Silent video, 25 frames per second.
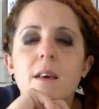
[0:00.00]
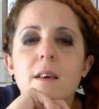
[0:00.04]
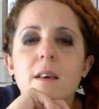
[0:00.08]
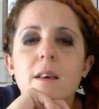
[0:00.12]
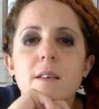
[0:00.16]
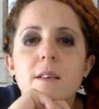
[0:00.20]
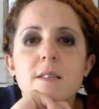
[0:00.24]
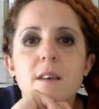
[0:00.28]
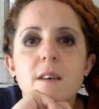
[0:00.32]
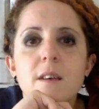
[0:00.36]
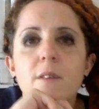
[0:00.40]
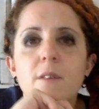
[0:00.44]

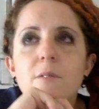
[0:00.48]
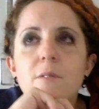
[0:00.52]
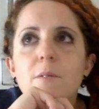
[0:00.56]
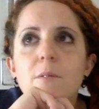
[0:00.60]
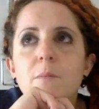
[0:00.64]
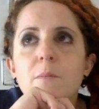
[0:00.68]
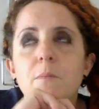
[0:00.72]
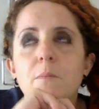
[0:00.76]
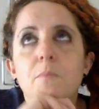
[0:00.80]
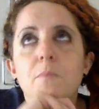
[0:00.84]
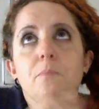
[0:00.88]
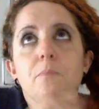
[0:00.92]
So
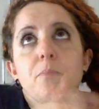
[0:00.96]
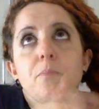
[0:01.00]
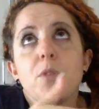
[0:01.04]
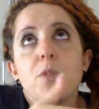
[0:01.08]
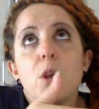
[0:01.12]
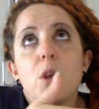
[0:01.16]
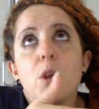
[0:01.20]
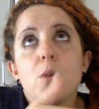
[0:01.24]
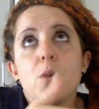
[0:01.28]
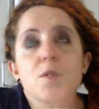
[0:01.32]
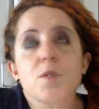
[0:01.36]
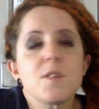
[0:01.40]

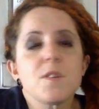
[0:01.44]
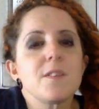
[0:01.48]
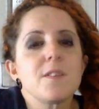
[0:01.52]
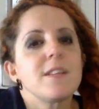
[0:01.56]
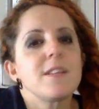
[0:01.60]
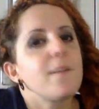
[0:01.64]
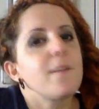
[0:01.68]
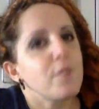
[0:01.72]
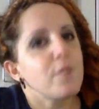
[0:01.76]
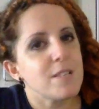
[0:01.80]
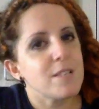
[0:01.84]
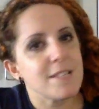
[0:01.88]
those are the
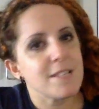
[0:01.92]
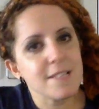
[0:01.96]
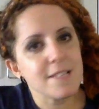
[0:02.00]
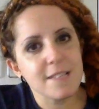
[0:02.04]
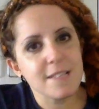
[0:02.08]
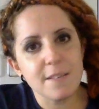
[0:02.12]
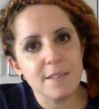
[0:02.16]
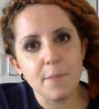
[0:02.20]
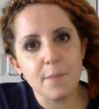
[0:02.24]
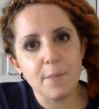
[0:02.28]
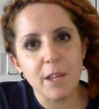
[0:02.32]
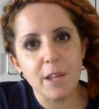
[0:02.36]
differences
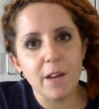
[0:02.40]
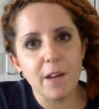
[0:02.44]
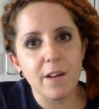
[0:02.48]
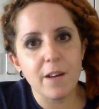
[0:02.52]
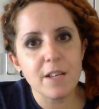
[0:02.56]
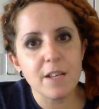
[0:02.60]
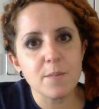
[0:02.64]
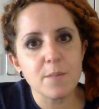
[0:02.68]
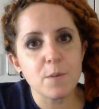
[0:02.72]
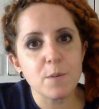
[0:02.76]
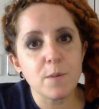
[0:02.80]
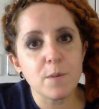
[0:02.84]
and
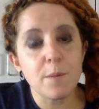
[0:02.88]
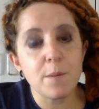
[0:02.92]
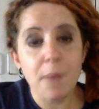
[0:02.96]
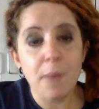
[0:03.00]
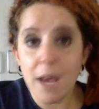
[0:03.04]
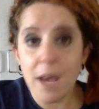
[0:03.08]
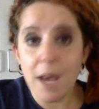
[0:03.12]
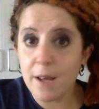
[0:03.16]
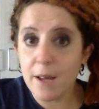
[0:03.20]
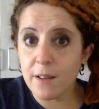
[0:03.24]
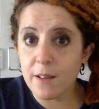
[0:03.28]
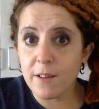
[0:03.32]
similarities between
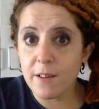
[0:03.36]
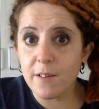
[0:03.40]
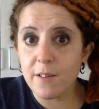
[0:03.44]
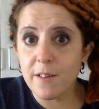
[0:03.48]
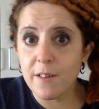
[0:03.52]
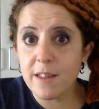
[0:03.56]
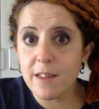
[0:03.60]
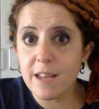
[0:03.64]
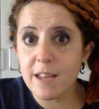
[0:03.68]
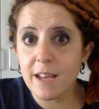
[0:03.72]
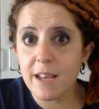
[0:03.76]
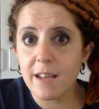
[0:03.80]

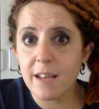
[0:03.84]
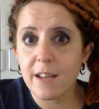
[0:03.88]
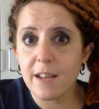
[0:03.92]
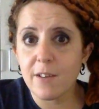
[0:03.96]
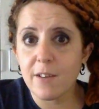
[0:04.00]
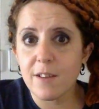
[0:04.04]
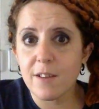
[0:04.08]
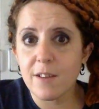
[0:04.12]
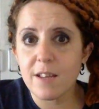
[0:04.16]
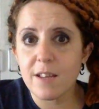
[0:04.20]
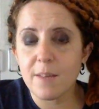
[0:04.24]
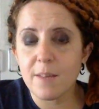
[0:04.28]
Paleolithic and
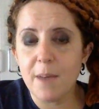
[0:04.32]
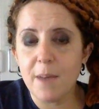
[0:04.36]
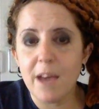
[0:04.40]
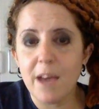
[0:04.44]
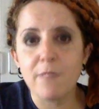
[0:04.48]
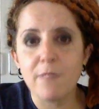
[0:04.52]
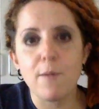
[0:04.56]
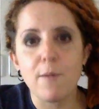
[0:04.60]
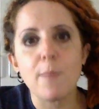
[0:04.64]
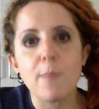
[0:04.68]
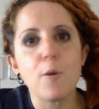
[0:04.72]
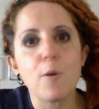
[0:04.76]
Neolithic
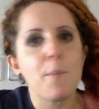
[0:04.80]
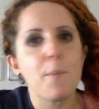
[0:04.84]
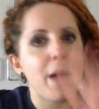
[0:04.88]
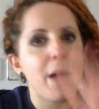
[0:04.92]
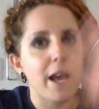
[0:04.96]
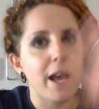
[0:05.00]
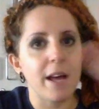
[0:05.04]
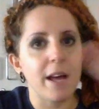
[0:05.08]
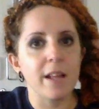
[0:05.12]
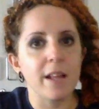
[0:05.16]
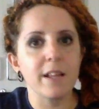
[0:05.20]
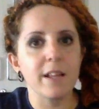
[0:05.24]
man. Remember,
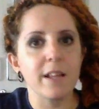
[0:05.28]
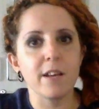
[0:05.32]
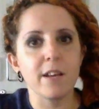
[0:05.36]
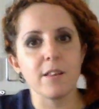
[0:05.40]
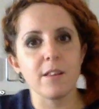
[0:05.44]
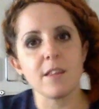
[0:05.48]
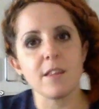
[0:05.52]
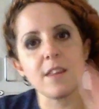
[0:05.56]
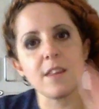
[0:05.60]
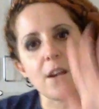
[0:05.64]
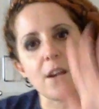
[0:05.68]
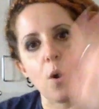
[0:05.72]

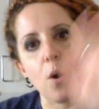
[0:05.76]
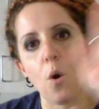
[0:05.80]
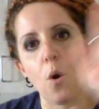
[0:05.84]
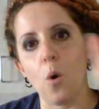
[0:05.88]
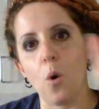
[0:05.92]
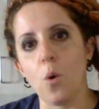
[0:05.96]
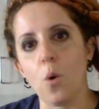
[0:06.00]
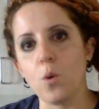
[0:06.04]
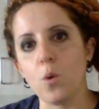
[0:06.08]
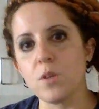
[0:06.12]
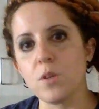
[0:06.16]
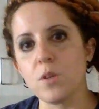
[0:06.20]
Paleolithic,
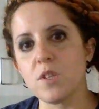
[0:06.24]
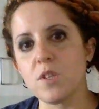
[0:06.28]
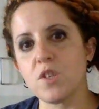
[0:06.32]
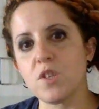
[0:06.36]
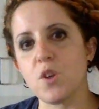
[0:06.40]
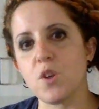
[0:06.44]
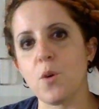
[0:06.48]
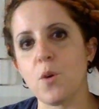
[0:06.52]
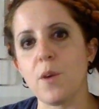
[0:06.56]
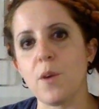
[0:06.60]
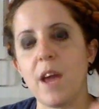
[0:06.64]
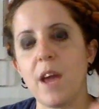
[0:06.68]
Old
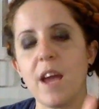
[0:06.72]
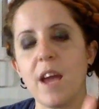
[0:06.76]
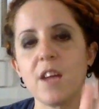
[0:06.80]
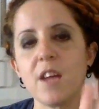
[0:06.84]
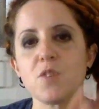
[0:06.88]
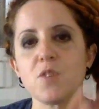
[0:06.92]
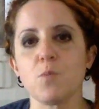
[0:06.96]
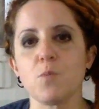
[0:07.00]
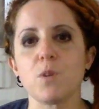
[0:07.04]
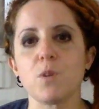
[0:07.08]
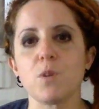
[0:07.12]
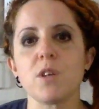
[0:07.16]
Stone
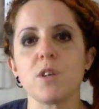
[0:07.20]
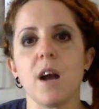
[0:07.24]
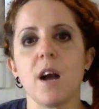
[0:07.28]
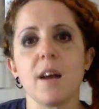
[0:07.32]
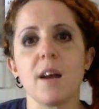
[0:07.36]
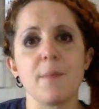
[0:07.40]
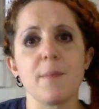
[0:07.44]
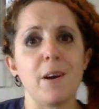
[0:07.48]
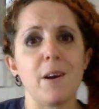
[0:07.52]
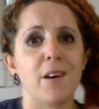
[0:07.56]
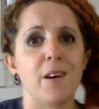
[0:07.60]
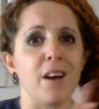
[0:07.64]
Age. We're
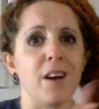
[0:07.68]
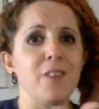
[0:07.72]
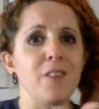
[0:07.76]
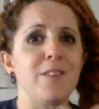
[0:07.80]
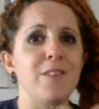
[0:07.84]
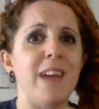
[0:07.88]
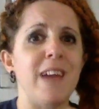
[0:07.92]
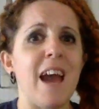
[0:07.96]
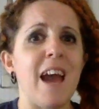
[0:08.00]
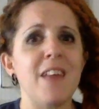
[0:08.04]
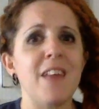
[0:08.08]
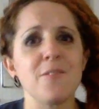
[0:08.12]
talking about
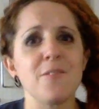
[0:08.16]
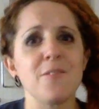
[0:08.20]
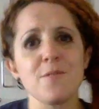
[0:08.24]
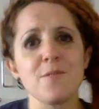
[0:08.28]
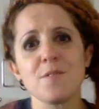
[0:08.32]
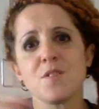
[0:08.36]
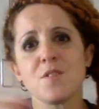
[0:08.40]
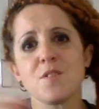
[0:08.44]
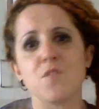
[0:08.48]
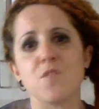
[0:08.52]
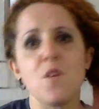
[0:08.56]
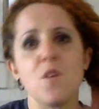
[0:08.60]

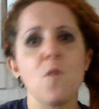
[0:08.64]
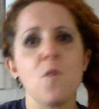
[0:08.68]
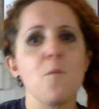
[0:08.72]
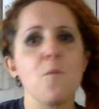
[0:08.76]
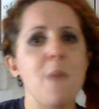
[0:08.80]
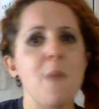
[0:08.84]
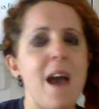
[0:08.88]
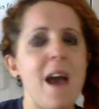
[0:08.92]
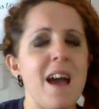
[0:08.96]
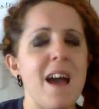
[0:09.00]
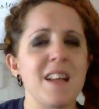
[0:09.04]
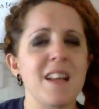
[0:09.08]
hunter-gatherers,
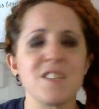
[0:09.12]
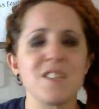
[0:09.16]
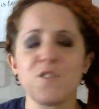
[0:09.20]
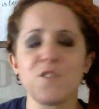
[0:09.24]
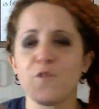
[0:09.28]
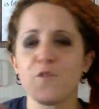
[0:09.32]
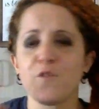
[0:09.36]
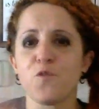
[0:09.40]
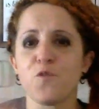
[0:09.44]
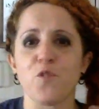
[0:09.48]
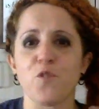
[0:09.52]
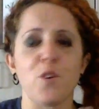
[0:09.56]
nomads,
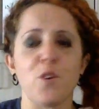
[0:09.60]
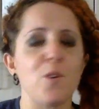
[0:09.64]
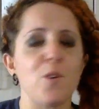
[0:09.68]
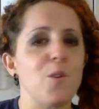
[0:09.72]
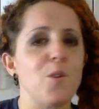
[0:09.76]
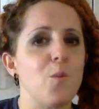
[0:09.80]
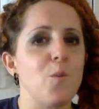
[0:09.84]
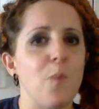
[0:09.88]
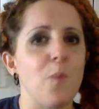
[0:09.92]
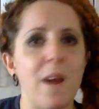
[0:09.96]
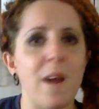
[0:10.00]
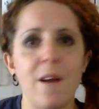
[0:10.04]

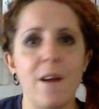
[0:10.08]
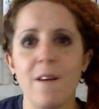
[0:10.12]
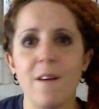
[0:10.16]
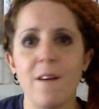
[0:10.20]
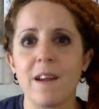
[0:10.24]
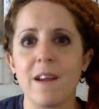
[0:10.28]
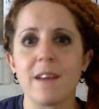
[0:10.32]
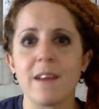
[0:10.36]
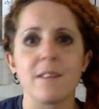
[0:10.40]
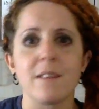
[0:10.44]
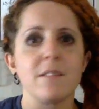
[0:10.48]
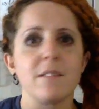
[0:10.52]

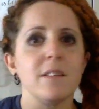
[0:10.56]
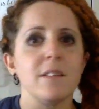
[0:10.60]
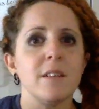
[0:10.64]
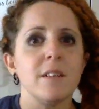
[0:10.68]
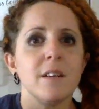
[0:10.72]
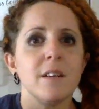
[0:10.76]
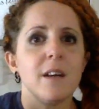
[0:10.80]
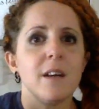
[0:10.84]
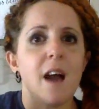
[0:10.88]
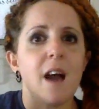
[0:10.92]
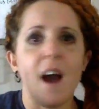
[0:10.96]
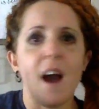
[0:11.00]
fur-wearing,
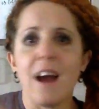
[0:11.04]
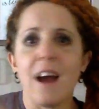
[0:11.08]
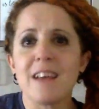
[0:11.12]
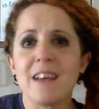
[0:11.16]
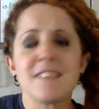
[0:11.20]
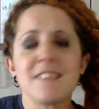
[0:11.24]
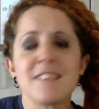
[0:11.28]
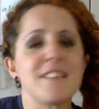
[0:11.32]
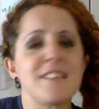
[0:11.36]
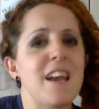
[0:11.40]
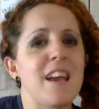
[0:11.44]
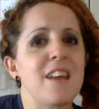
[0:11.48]

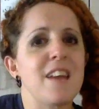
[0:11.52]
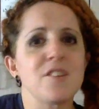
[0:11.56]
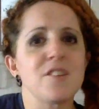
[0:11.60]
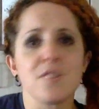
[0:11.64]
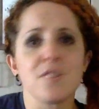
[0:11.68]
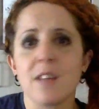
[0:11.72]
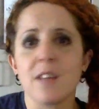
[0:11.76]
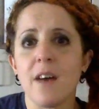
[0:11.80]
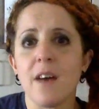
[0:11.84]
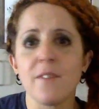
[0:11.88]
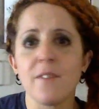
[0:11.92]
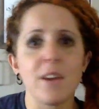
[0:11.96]
Ice
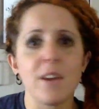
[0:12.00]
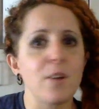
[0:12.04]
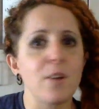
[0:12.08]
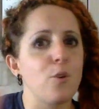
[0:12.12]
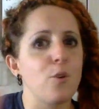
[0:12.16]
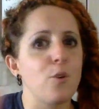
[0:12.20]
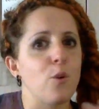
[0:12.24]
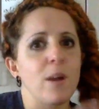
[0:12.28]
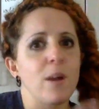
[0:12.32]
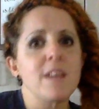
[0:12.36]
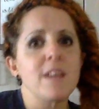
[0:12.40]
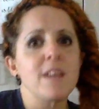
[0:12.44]
Age-loving,
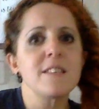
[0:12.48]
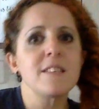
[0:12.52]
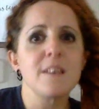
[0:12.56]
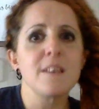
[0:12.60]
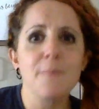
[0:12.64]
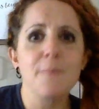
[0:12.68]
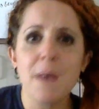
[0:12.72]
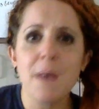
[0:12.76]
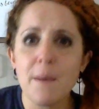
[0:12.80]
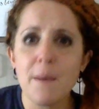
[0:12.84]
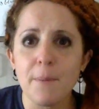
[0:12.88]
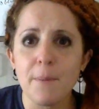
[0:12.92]
crazy
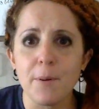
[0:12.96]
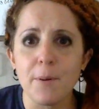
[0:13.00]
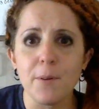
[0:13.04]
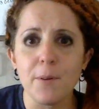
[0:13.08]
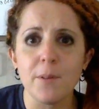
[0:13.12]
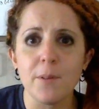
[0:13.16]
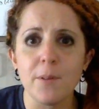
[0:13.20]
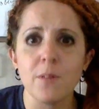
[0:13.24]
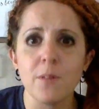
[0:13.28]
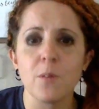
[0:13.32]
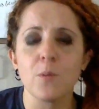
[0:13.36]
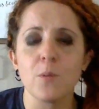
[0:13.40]

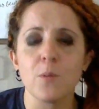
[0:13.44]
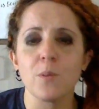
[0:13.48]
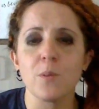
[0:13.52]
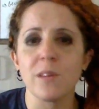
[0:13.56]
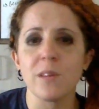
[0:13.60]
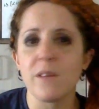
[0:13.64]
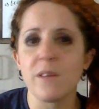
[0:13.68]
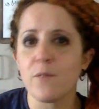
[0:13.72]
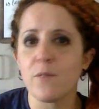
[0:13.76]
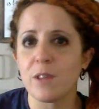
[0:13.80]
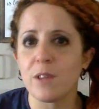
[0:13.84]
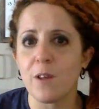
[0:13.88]
people who
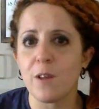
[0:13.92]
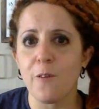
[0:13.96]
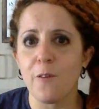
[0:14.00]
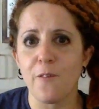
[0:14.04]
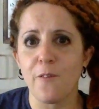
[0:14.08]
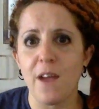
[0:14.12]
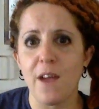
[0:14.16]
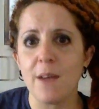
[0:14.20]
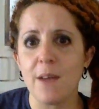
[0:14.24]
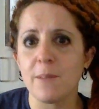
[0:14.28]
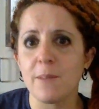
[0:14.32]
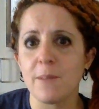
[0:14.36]
live with their
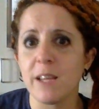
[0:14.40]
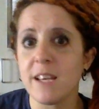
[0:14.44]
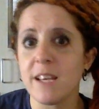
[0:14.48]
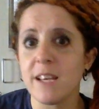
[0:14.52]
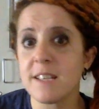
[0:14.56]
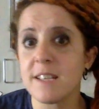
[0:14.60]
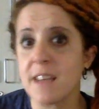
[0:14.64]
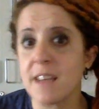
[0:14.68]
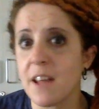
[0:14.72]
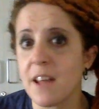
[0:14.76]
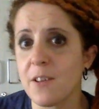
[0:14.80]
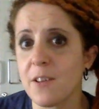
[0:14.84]

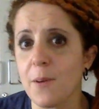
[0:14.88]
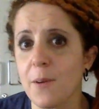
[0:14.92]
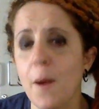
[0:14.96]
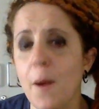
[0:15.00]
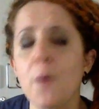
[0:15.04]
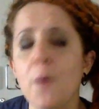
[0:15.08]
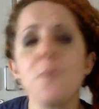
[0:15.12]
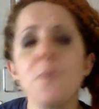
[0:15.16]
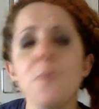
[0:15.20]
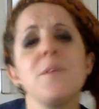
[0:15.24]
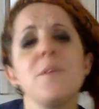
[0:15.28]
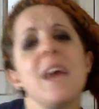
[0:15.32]
families on their
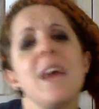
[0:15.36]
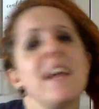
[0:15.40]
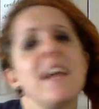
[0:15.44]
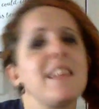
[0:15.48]
own.